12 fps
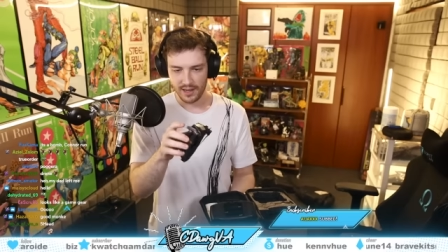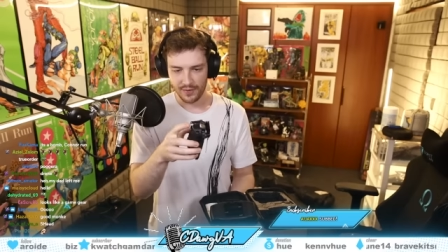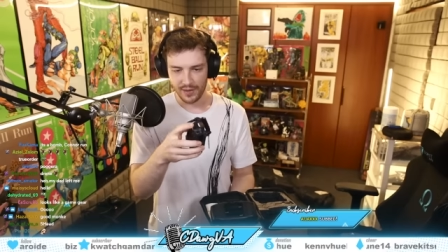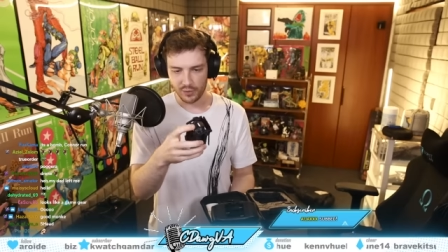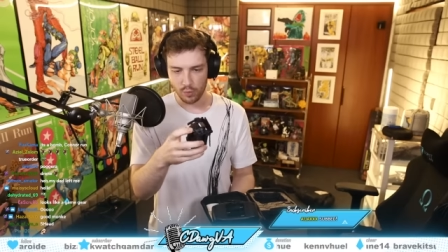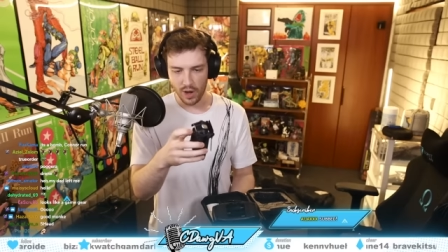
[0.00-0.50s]
and
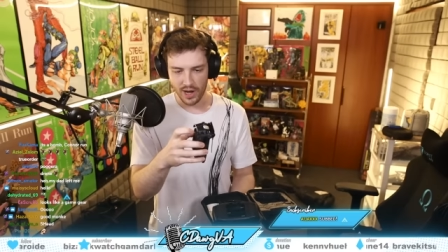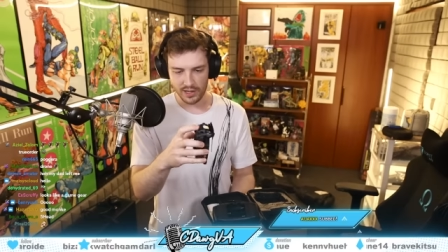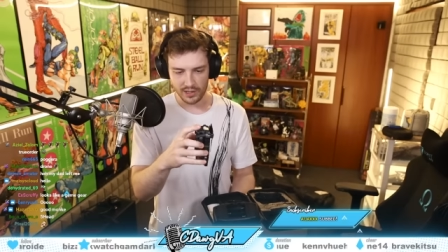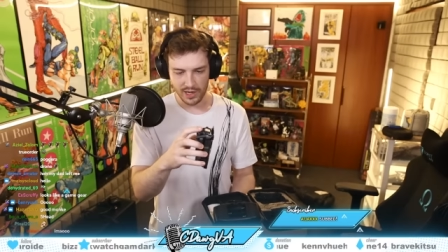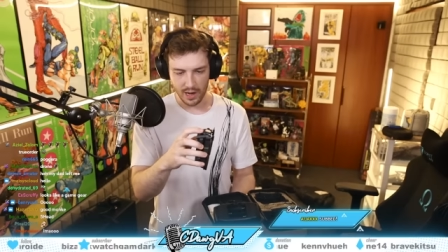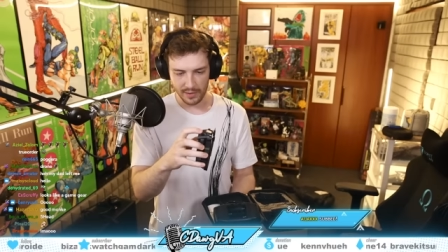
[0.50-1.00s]
there's
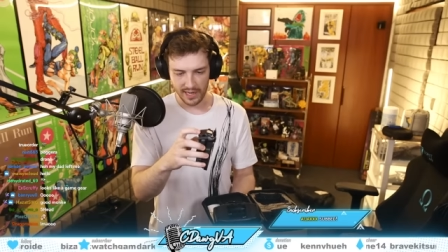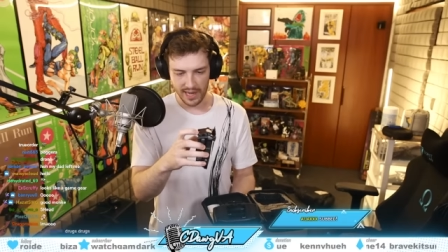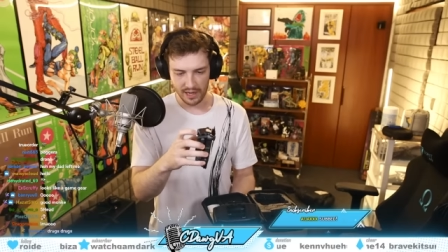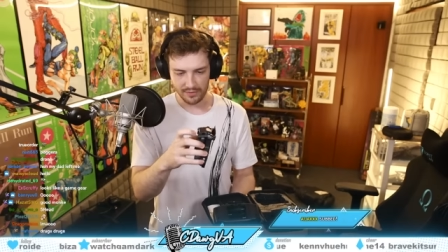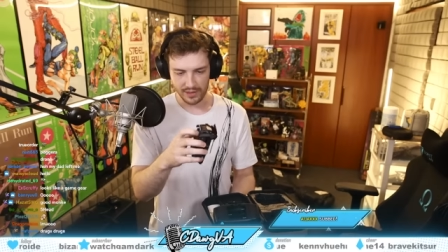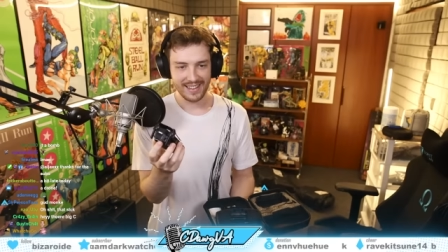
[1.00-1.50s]
wires coming
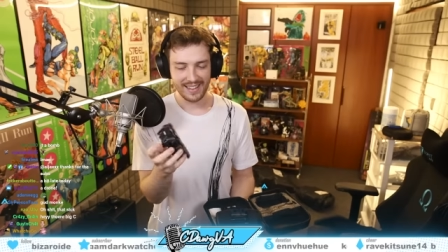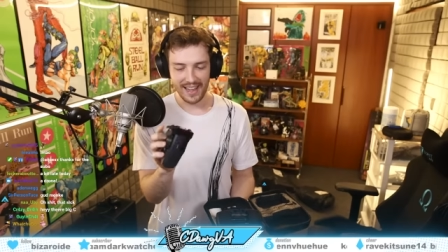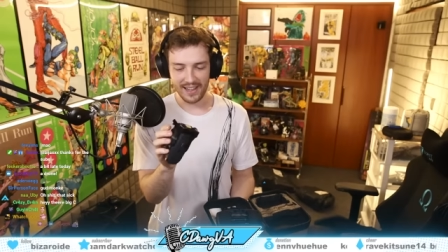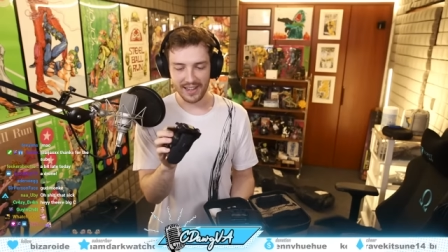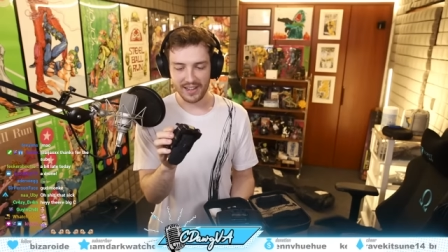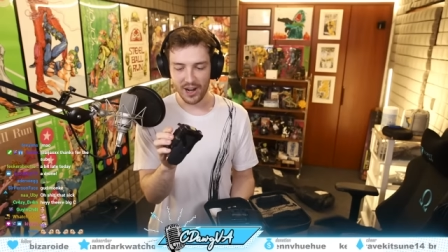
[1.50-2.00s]
out of it. That,
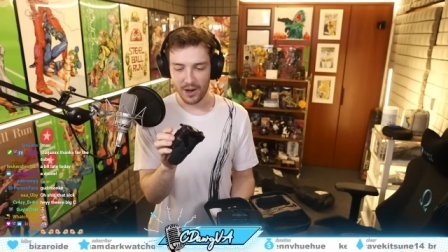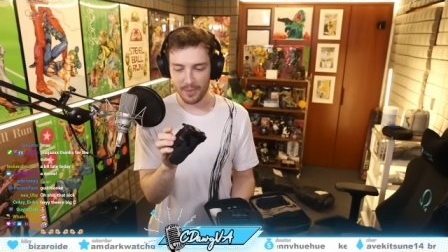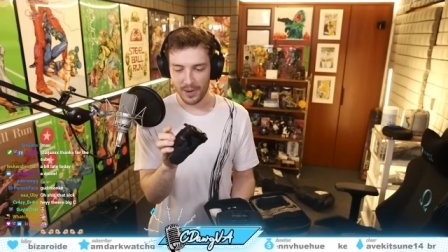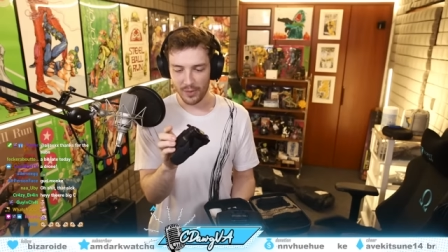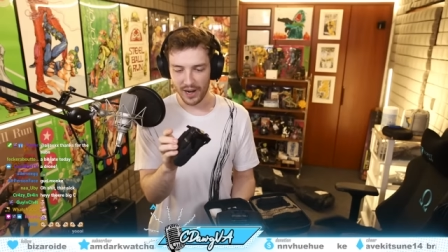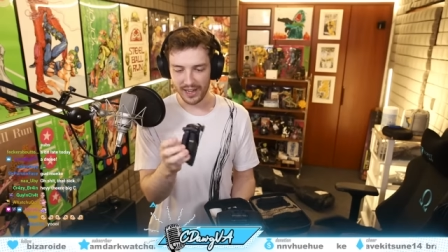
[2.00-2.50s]
that can't
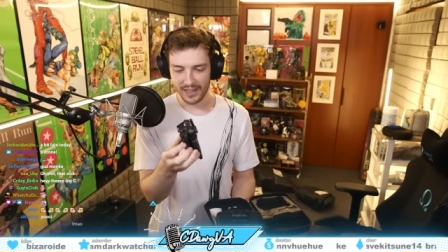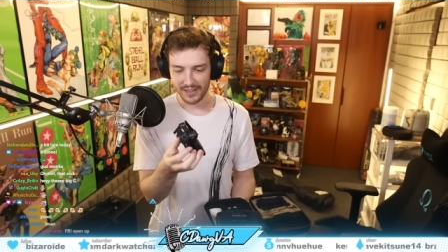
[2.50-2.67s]
be right,